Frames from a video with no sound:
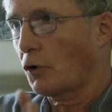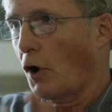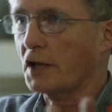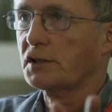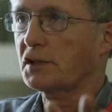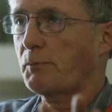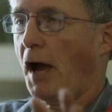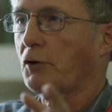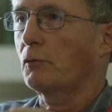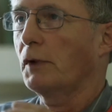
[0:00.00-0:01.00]
across the
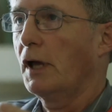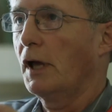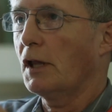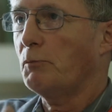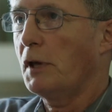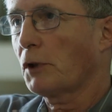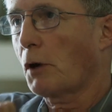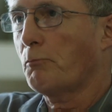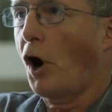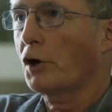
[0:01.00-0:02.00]
spectrum that
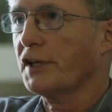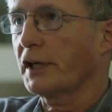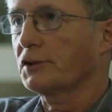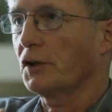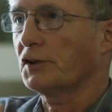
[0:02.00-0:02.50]
people are parsing it.